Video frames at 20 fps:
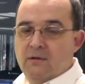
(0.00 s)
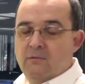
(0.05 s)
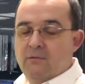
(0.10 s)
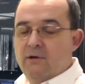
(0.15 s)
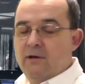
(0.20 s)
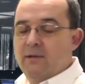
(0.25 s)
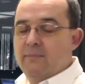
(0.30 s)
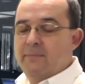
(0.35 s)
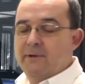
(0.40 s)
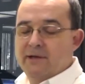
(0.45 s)

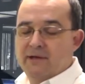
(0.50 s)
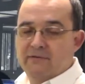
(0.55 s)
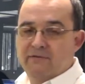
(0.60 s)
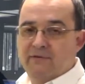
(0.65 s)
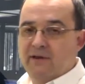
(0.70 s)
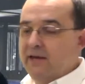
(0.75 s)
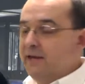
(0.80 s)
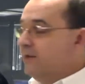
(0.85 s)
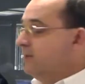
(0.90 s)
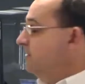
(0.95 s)
One of the big
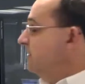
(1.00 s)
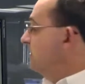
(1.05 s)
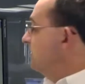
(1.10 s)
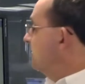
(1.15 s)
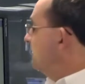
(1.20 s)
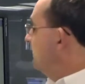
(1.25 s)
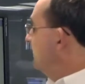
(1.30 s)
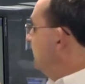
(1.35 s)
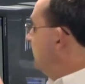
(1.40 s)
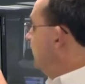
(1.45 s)

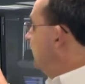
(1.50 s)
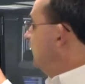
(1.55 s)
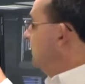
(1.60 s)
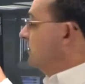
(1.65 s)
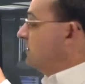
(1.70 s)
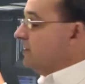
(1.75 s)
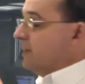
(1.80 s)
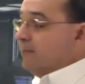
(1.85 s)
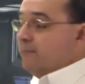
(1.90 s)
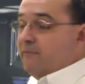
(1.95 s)
advantages to
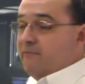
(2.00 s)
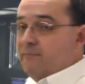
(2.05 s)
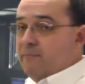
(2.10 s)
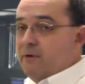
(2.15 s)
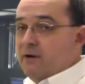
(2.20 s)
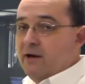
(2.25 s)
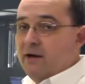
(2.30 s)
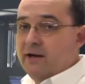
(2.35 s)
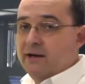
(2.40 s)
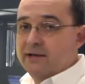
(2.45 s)
this type of
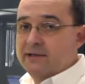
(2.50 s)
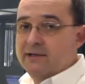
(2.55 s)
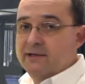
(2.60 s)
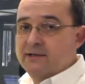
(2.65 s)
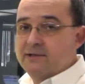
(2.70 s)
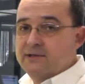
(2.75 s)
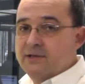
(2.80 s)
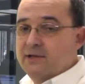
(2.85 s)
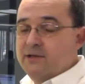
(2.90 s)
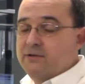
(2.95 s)
product
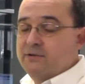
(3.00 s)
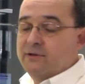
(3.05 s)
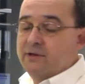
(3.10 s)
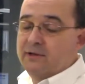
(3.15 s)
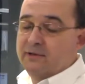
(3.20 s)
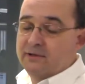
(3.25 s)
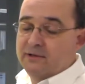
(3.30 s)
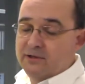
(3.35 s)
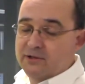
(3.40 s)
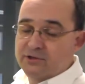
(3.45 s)
is that you
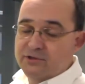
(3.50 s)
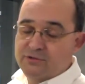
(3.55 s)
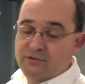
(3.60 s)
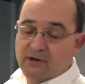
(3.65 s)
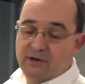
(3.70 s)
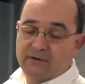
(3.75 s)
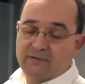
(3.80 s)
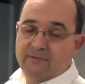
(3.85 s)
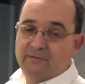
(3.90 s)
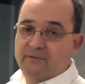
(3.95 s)
can
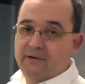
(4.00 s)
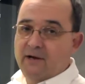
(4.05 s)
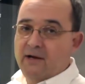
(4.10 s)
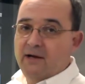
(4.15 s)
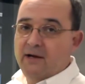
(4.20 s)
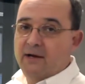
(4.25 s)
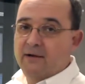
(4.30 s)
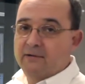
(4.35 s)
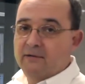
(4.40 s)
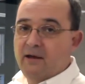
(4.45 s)
construct
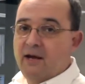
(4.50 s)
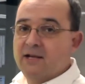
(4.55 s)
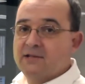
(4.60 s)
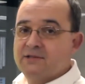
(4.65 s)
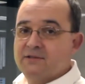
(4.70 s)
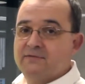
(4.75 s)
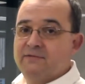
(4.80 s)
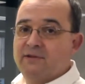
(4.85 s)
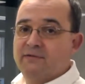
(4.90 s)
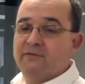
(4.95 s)

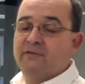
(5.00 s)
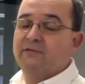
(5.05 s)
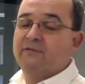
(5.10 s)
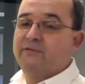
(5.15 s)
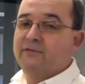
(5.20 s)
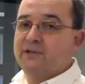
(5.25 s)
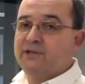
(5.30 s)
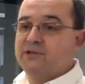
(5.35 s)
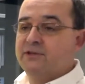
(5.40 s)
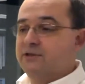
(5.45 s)
lots of different
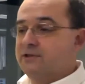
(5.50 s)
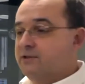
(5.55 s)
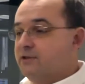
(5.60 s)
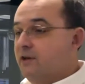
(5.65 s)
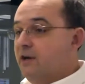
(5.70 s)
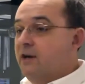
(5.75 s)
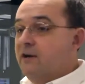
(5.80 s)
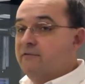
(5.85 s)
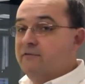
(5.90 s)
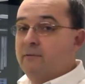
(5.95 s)
features
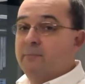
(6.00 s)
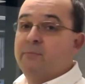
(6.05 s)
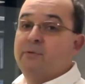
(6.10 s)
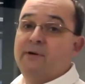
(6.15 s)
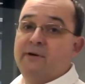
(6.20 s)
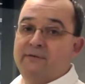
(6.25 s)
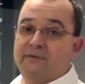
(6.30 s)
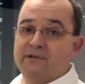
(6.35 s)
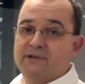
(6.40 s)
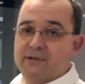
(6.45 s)
from
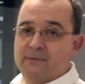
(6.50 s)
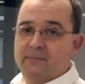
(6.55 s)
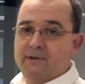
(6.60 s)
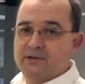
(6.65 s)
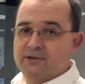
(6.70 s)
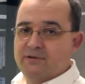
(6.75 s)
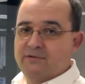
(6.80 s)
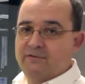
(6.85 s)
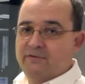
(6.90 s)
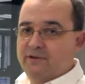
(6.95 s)
previously
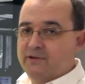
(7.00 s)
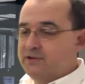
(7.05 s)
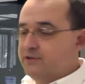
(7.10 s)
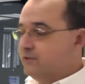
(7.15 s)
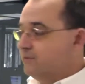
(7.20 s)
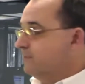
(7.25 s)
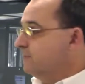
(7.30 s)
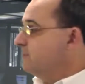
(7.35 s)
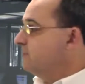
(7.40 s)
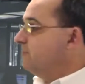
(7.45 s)
measured
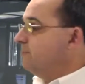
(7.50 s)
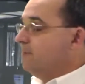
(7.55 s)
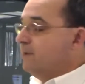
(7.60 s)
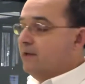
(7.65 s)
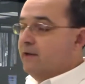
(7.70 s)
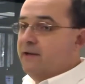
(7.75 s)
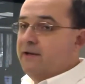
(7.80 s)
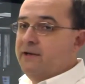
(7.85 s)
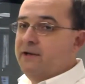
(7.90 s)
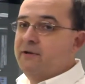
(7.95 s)
features, which would
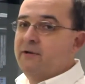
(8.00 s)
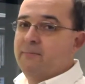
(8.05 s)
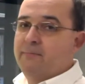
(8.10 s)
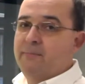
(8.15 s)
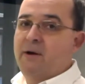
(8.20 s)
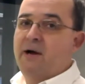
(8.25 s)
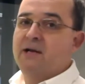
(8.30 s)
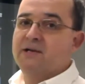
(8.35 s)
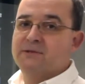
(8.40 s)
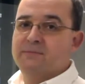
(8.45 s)
be near
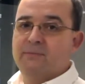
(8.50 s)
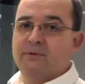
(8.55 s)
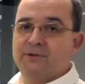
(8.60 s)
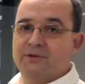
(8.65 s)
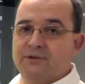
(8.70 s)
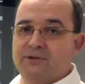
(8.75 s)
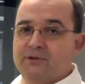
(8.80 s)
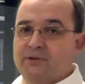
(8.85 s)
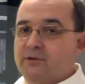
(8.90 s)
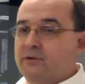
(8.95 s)
impossible to
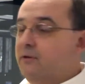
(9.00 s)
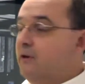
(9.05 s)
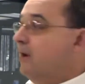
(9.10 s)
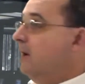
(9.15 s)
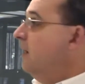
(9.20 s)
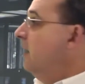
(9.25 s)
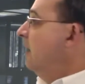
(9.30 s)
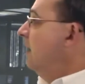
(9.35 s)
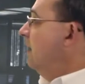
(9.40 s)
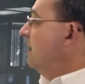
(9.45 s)
do
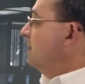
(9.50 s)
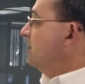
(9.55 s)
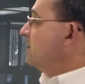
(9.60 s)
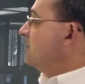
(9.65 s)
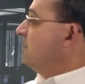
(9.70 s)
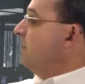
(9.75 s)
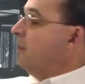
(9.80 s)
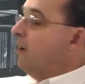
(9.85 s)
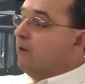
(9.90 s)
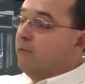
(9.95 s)
on a
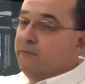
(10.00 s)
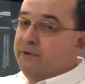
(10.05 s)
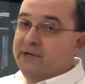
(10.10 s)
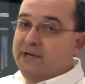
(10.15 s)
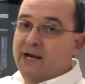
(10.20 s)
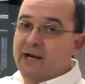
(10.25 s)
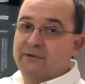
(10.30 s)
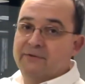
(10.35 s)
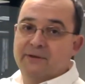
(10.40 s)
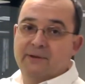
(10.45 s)
small
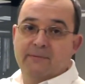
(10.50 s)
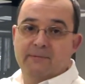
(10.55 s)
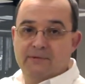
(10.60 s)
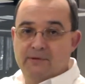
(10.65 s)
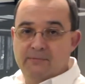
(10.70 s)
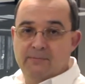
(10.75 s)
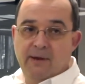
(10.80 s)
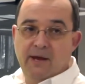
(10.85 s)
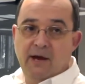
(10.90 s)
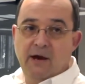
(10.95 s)
readout that
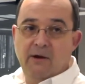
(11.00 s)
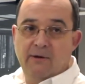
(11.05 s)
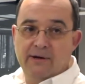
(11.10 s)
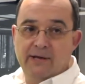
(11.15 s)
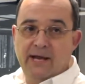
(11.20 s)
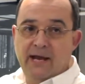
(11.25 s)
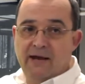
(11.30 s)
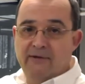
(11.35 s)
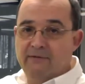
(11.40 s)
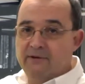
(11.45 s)
you may
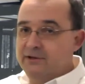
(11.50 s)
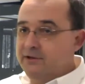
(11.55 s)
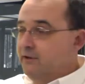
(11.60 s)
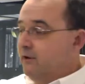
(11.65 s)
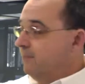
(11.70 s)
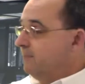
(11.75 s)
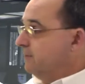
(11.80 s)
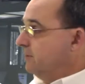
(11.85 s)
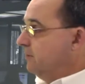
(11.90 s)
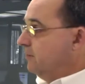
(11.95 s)
already have on your
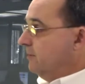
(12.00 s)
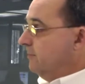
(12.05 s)
optical